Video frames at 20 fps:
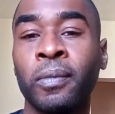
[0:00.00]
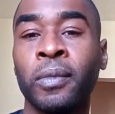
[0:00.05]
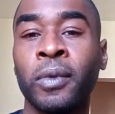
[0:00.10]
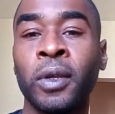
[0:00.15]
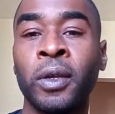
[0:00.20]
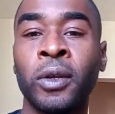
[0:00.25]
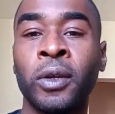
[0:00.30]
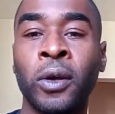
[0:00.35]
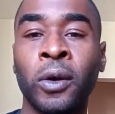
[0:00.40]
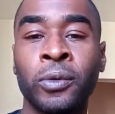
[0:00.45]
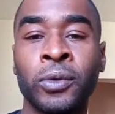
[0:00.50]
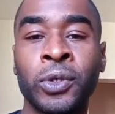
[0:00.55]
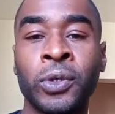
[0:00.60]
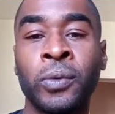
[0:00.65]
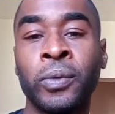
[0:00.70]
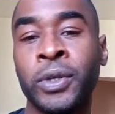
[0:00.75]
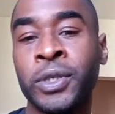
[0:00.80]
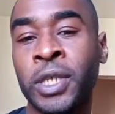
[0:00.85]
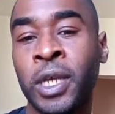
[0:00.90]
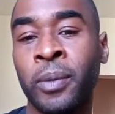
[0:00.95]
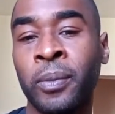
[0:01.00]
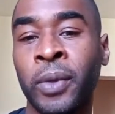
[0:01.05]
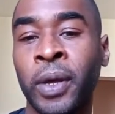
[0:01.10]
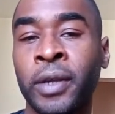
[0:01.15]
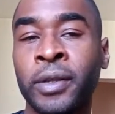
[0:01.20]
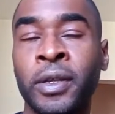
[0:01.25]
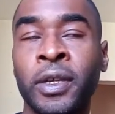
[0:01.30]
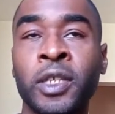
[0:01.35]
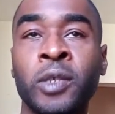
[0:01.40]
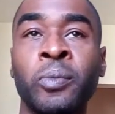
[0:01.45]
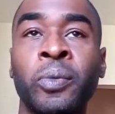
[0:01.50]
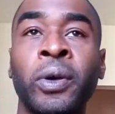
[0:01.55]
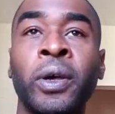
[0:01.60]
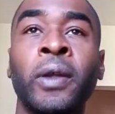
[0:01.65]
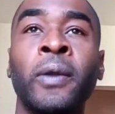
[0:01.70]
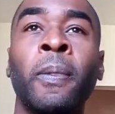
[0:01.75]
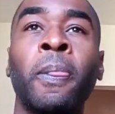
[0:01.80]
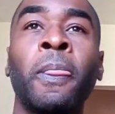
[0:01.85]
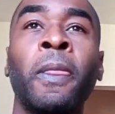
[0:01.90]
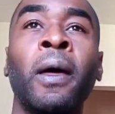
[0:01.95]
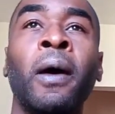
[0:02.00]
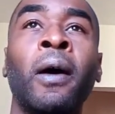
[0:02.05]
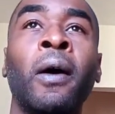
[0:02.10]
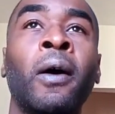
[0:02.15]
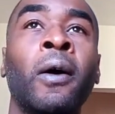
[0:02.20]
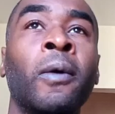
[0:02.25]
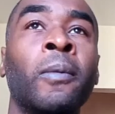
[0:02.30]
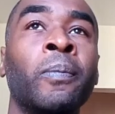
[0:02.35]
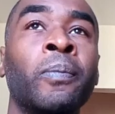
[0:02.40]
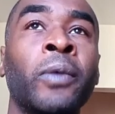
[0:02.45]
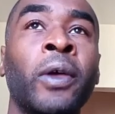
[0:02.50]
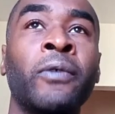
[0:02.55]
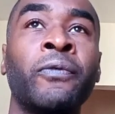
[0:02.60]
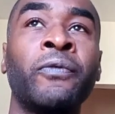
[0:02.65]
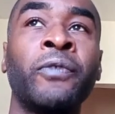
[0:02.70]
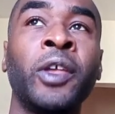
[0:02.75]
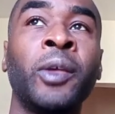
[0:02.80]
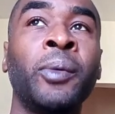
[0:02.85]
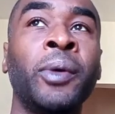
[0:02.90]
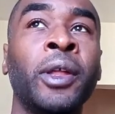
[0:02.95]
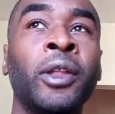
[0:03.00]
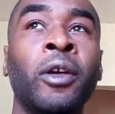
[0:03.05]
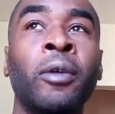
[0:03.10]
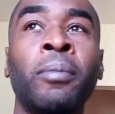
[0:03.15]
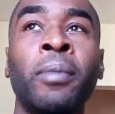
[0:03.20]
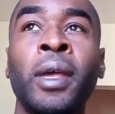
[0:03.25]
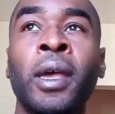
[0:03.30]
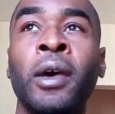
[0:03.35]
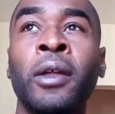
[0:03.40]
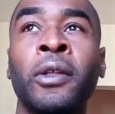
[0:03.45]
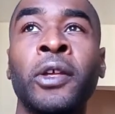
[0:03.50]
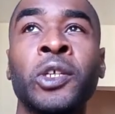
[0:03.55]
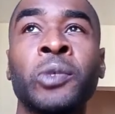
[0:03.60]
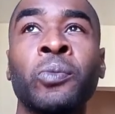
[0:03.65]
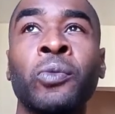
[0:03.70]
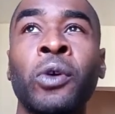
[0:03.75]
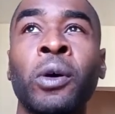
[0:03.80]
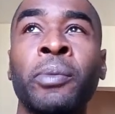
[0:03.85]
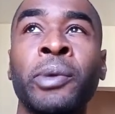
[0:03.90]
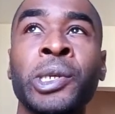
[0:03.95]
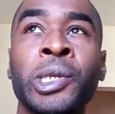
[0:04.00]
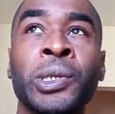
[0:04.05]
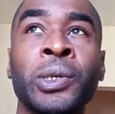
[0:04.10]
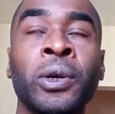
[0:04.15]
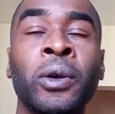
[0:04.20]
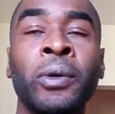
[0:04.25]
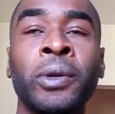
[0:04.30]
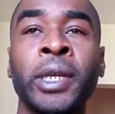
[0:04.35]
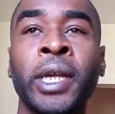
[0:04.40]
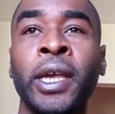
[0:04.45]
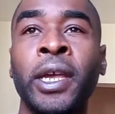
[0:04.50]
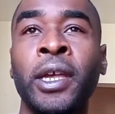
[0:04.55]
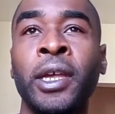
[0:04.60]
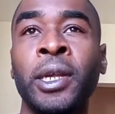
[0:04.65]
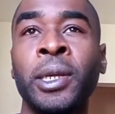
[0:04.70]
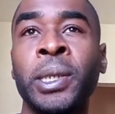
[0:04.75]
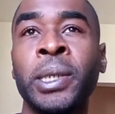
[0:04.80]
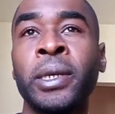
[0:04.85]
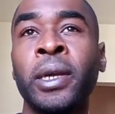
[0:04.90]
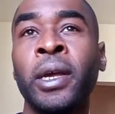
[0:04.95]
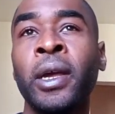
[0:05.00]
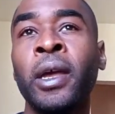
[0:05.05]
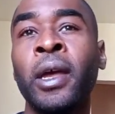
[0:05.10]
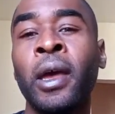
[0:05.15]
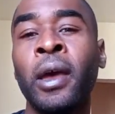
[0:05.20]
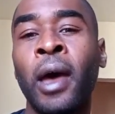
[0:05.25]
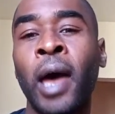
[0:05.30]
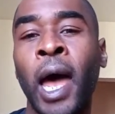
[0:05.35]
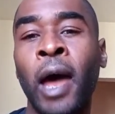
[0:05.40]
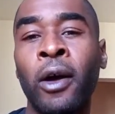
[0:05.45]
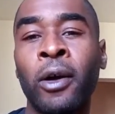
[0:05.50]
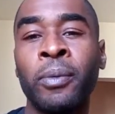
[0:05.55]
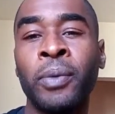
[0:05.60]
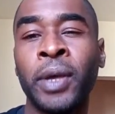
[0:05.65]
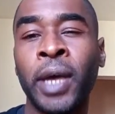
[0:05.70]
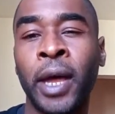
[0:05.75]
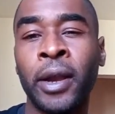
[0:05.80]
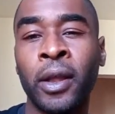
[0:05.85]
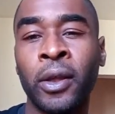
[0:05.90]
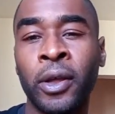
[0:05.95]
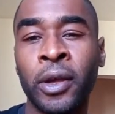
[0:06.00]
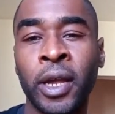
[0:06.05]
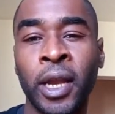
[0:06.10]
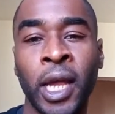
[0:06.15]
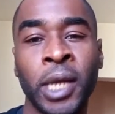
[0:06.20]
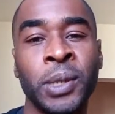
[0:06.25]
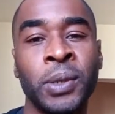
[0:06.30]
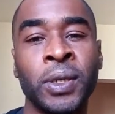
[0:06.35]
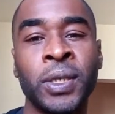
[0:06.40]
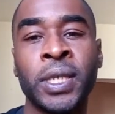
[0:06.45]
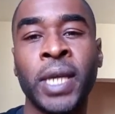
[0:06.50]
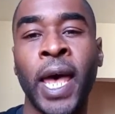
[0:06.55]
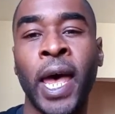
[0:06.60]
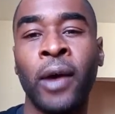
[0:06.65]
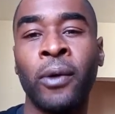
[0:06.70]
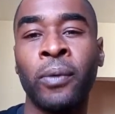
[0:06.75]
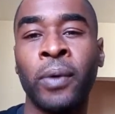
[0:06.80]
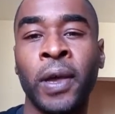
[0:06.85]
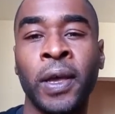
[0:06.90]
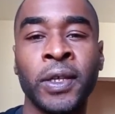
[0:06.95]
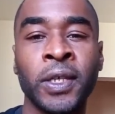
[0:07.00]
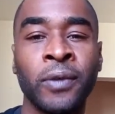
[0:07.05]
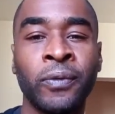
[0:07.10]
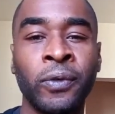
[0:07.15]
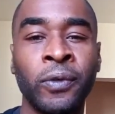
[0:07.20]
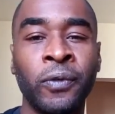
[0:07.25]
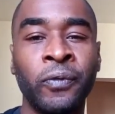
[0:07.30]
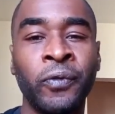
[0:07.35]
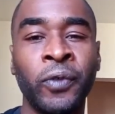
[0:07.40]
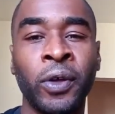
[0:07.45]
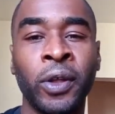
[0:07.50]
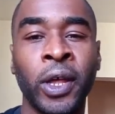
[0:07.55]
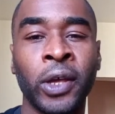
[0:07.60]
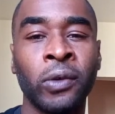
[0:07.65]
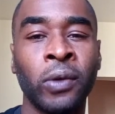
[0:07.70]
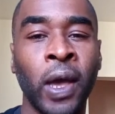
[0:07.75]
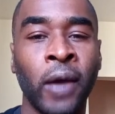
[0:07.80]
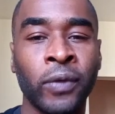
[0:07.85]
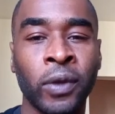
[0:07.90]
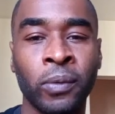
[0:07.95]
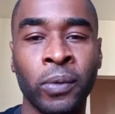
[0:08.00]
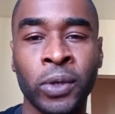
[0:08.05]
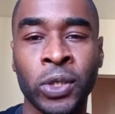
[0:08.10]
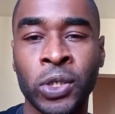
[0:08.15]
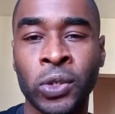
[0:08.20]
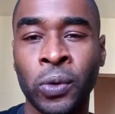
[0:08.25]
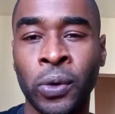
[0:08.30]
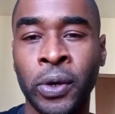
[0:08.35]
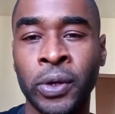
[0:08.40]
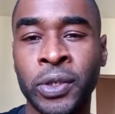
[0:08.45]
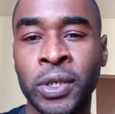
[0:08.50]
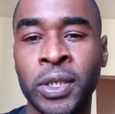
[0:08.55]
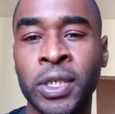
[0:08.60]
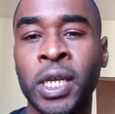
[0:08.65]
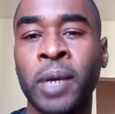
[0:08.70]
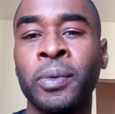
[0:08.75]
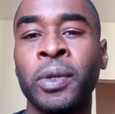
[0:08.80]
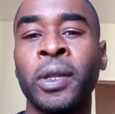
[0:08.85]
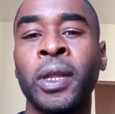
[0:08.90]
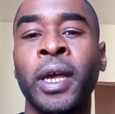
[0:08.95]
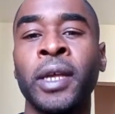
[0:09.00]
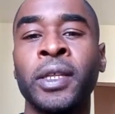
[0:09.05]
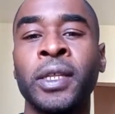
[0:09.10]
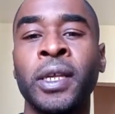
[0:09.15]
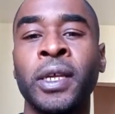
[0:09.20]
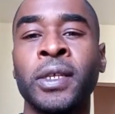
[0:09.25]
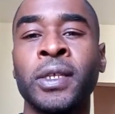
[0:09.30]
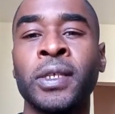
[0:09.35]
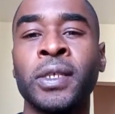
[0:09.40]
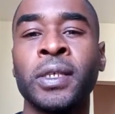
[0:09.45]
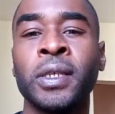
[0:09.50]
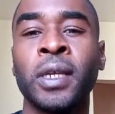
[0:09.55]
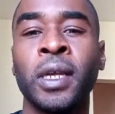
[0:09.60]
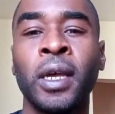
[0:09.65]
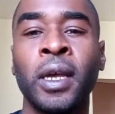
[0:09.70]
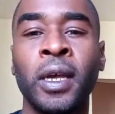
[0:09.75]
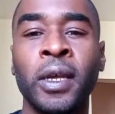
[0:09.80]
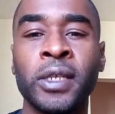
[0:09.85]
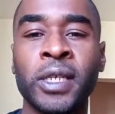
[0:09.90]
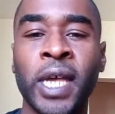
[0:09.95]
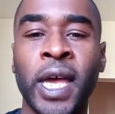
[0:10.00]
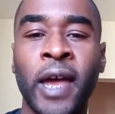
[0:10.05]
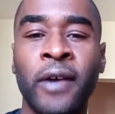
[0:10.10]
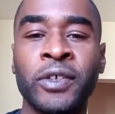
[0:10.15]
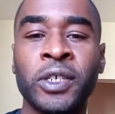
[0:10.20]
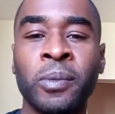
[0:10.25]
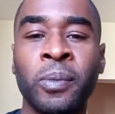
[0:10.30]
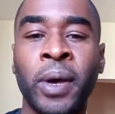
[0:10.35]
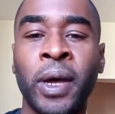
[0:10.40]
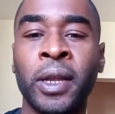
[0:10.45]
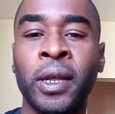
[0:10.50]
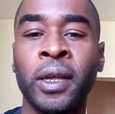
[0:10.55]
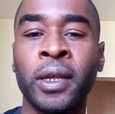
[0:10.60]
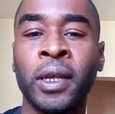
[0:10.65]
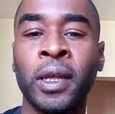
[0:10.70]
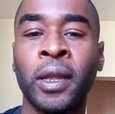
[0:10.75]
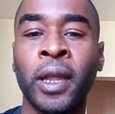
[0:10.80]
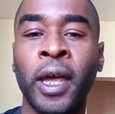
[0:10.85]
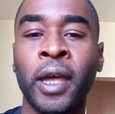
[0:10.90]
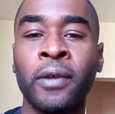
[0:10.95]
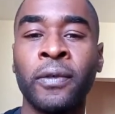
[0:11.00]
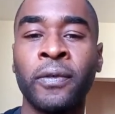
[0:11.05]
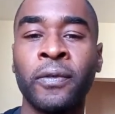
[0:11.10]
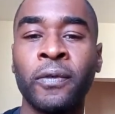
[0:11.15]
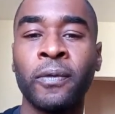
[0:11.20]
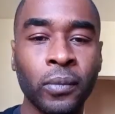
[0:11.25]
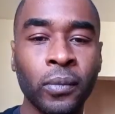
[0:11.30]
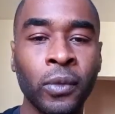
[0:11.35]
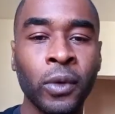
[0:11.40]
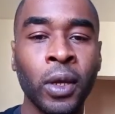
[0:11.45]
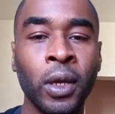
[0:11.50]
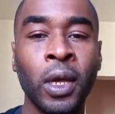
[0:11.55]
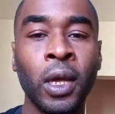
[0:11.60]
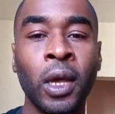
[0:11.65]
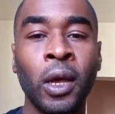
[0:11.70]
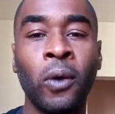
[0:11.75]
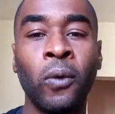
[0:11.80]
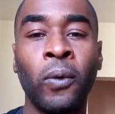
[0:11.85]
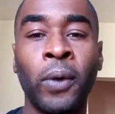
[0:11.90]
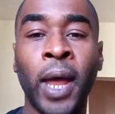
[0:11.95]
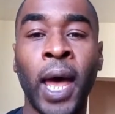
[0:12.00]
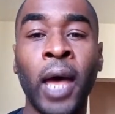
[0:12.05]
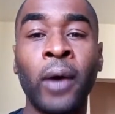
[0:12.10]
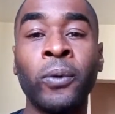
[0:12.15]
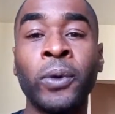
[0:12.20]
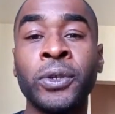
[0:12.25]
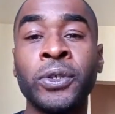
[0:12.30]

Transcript: you know, doing something like this. But a female or male that's more mature in age, I would be kind of looking at you sideways if you feel like you have to resort to something like this to have somebody in your life. What I would